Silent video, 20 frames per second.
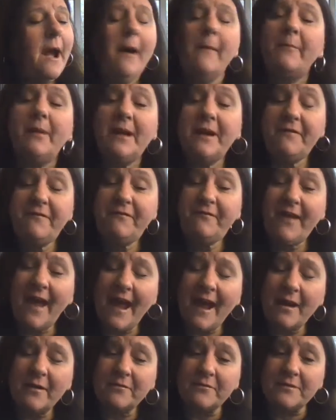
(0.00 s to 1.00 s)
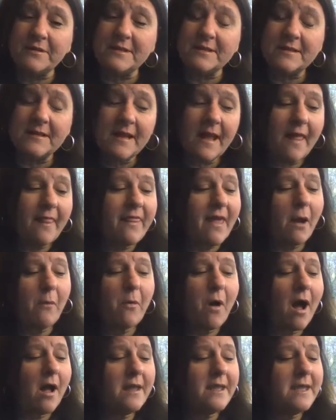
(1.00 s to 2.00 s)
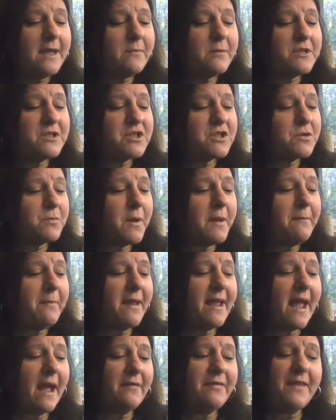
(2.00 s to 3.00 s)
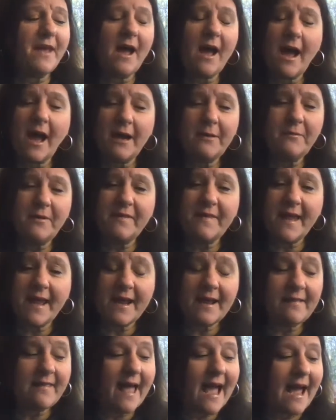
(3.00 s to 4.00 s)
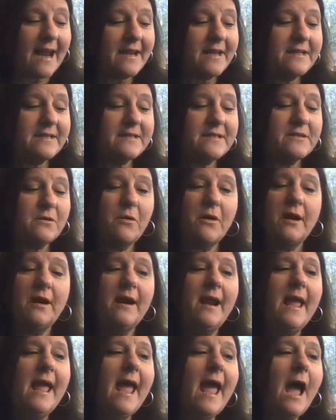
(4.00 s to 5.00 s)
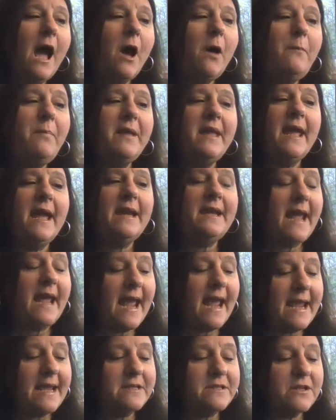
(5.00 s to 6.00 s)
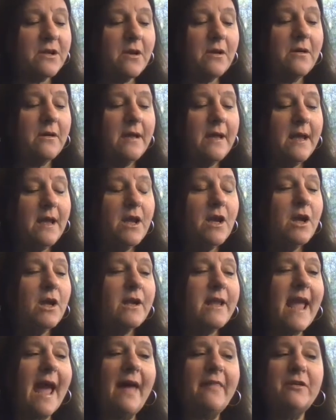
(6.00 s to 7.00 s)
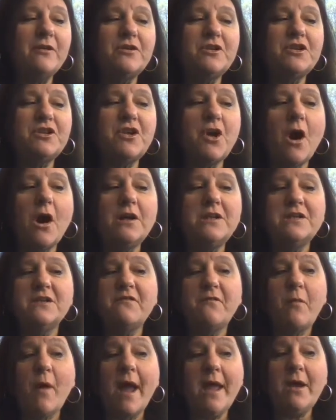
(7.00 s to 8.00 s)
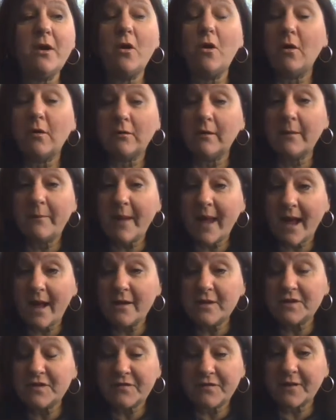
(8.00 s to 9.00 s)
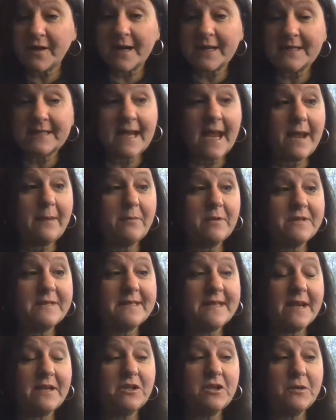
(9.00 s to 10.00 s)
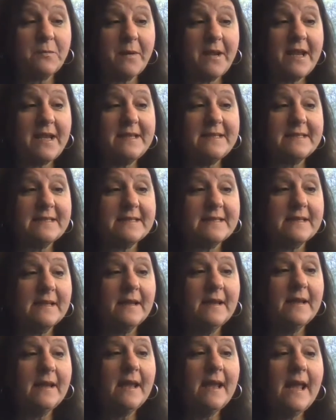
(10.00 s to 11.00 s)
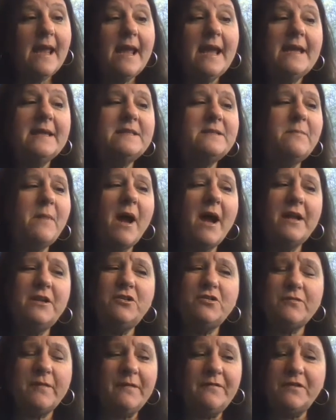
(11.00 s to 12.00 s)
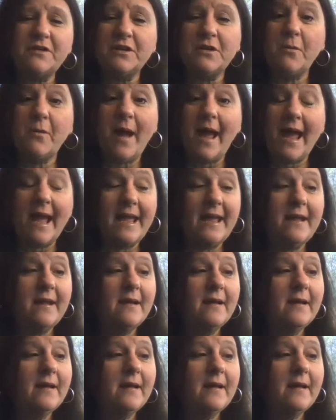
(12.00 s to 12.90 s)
But he found that while he was sweeping out the hut with Aunt Gladys or helping Aunt Hazel gather stalks of white coral bells for a table centerpiece, his mind drifted away.